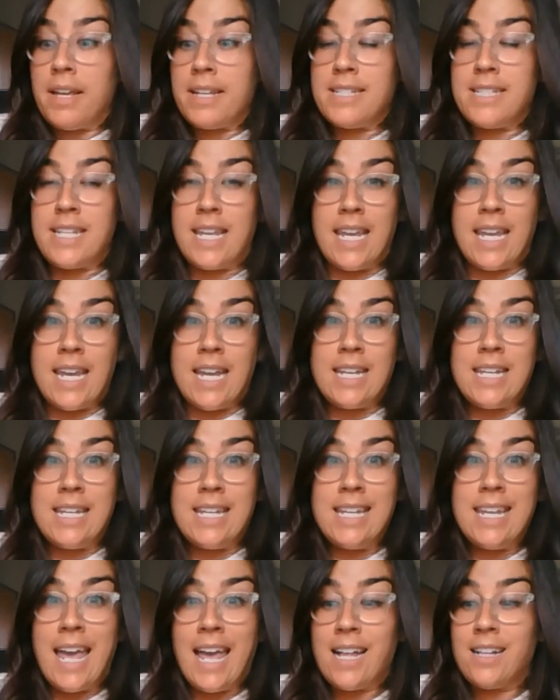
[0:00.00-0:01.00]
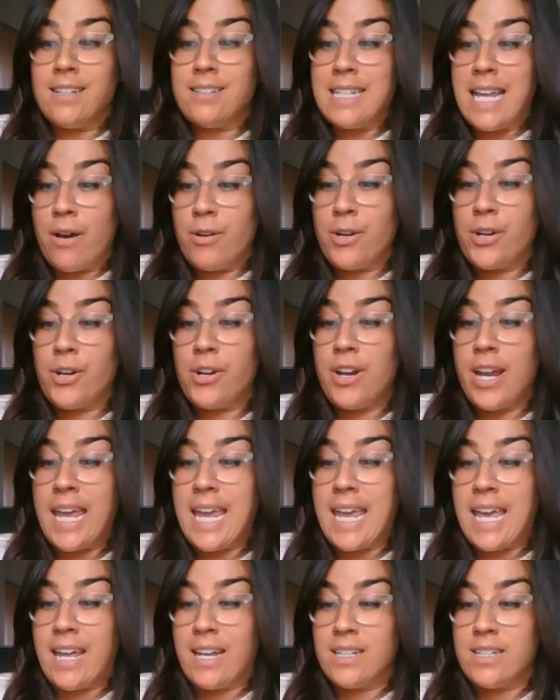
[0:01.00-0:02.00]
as Annie held out her
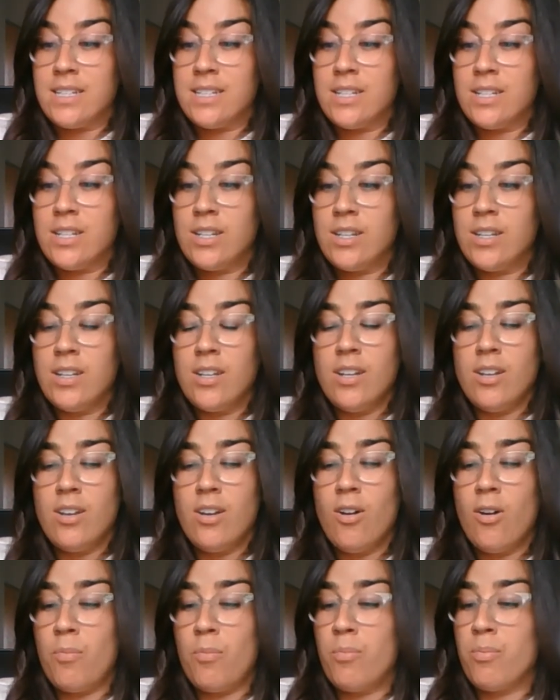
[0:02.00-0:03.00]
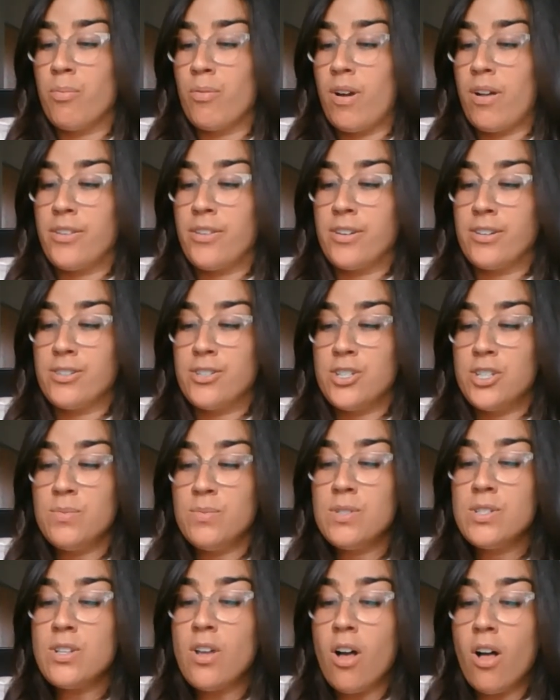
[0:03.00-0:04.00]
hand. Oh, brother, she
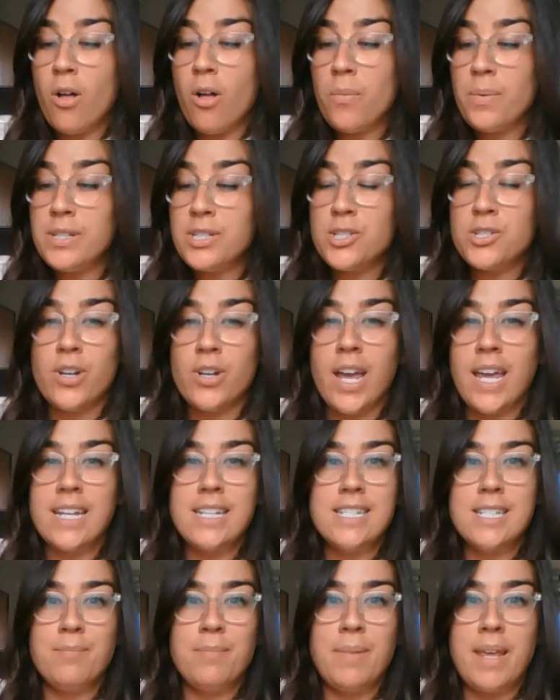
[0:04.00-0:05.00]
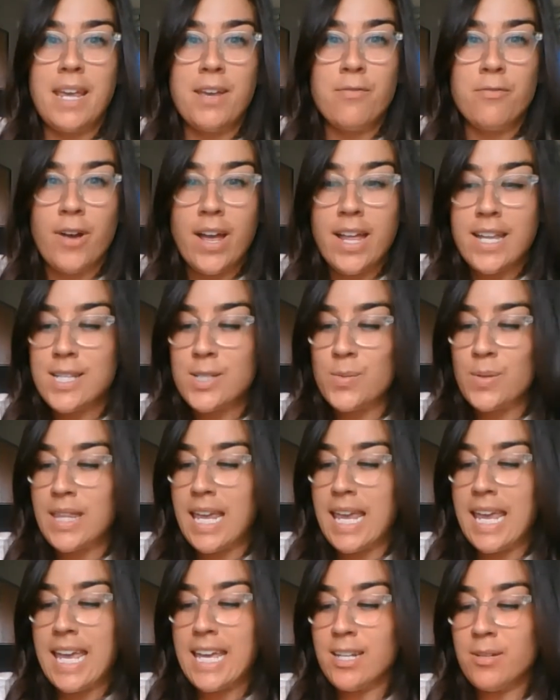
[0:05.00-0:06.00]
was always trying to make friends
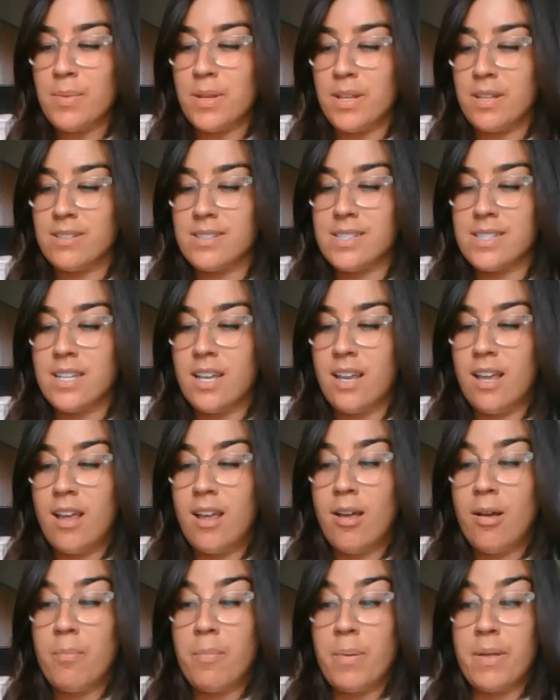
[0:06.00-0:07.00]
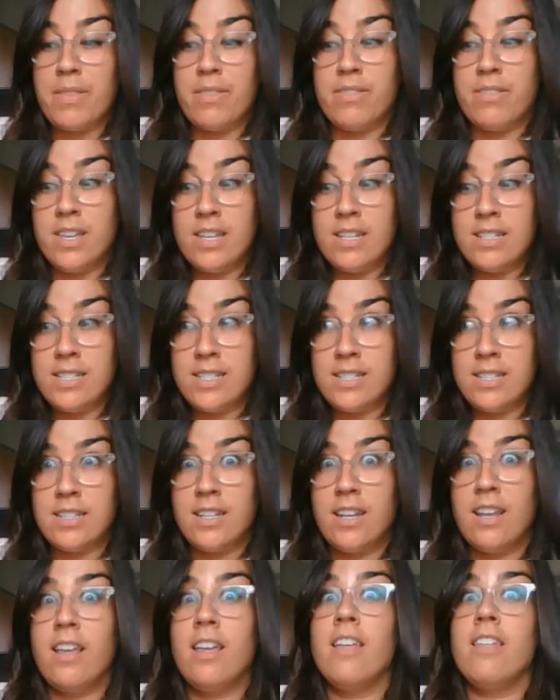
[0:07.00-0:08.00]
with animals. But
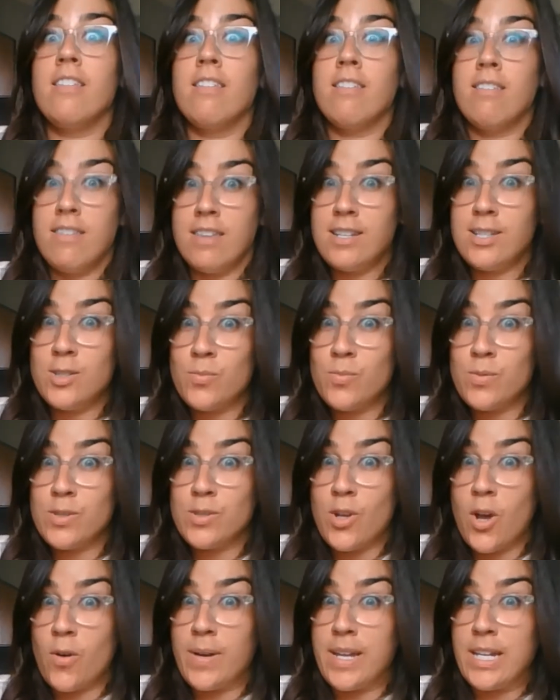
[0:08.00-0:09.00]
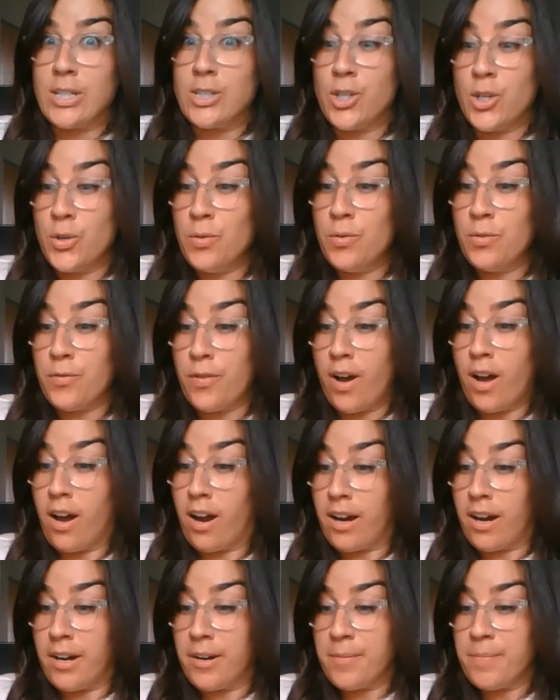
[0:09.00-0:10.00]
this, this was going too
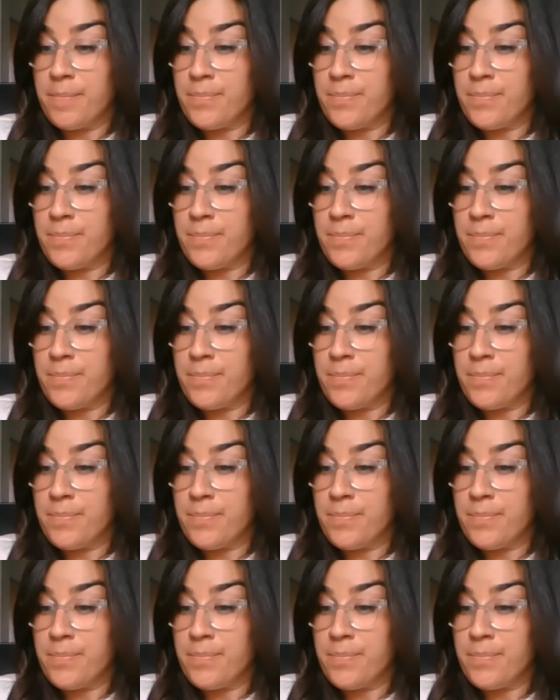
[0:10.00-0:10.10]
far.